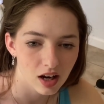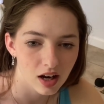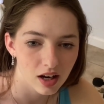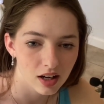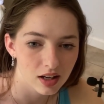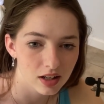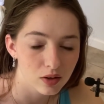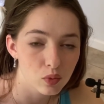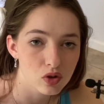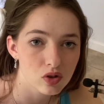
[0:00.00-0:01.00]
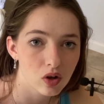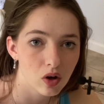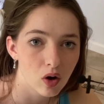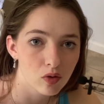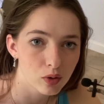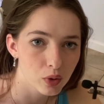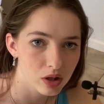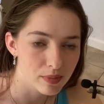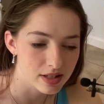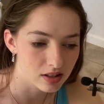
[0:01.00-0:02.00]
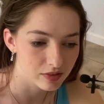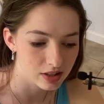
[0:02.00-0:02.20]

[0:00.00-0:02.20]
I was overworking myself